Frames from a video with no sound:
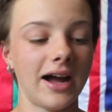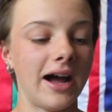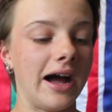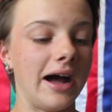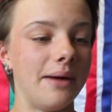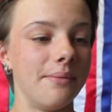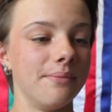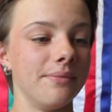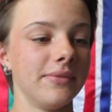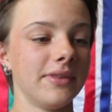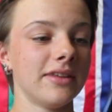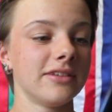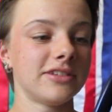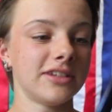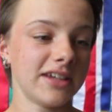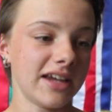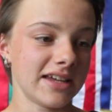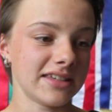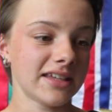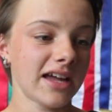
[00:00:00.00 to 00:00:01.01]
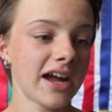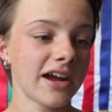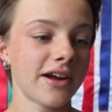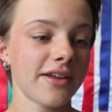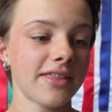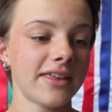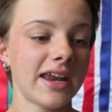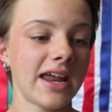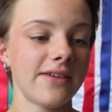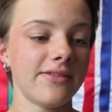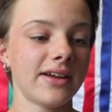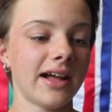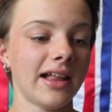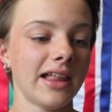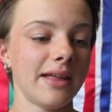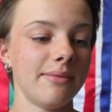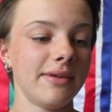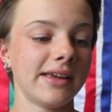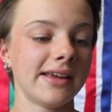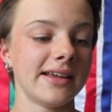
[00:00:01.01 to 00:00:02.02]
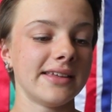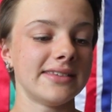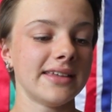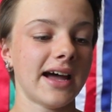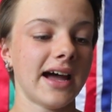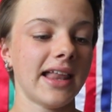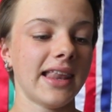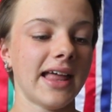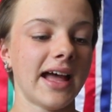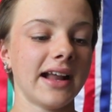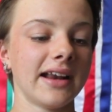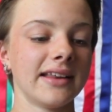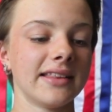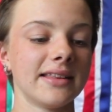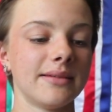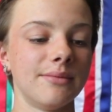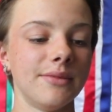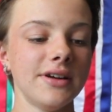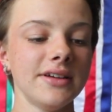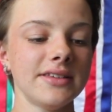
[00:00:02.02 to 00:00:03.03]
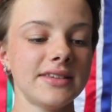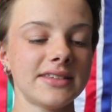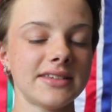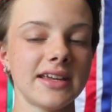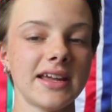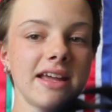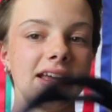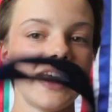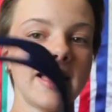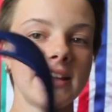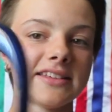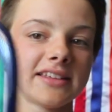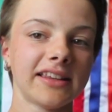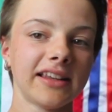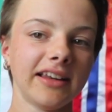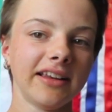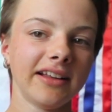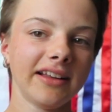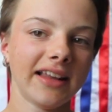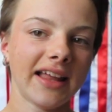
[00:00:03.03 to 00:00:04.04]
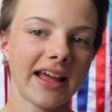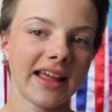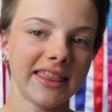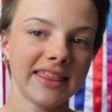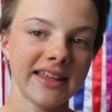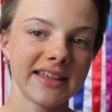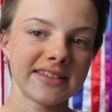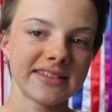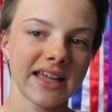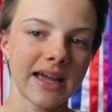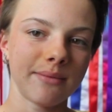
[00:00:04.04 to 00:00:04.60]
Um, so yeah, so I got the navy colour because I liked it the most. So they look like this.